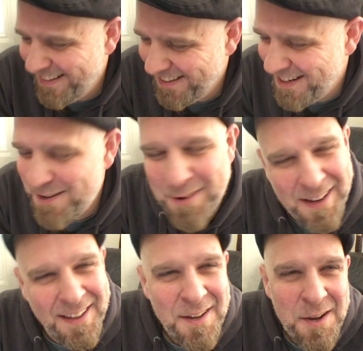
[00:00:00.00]

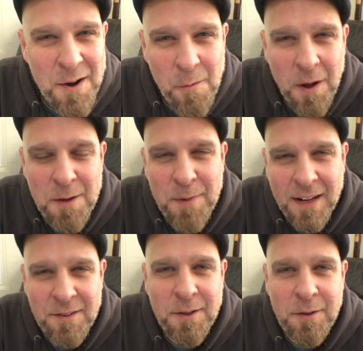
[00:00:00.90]
Anyway, welcome
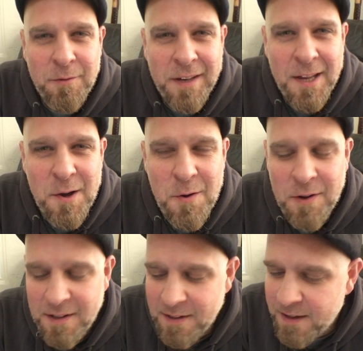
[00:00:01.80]
back to another video.
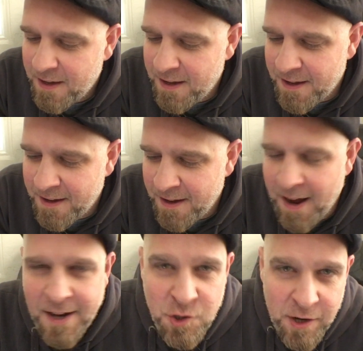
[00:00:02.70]

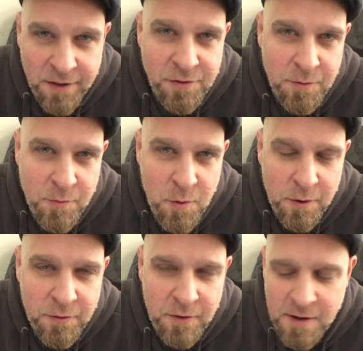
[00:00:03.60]
I jest, of
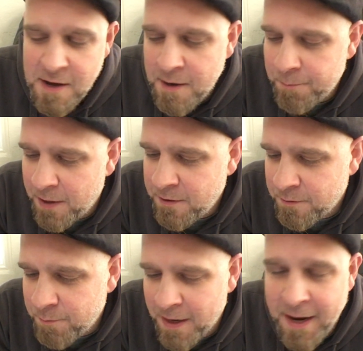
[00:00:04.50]
course.
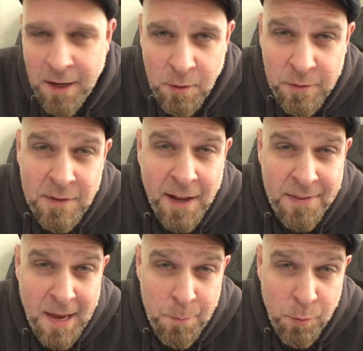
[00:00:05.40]
My halo is not
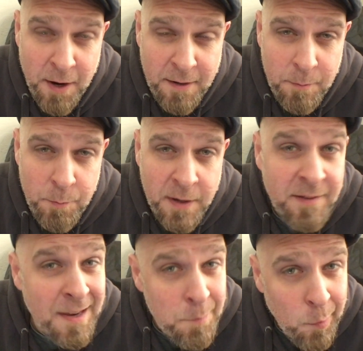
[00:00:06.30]
that bright, but
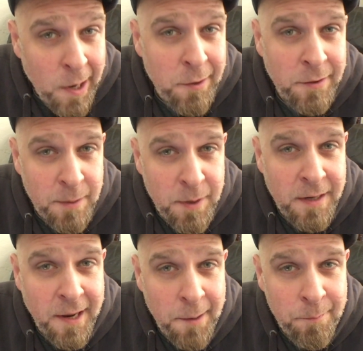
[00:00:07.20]
it's getting brighter day by
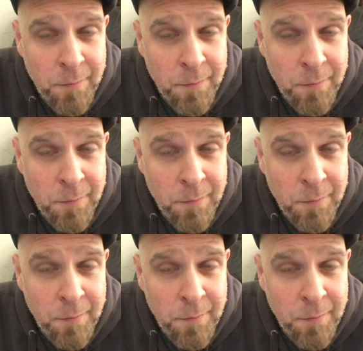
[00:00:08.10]
day.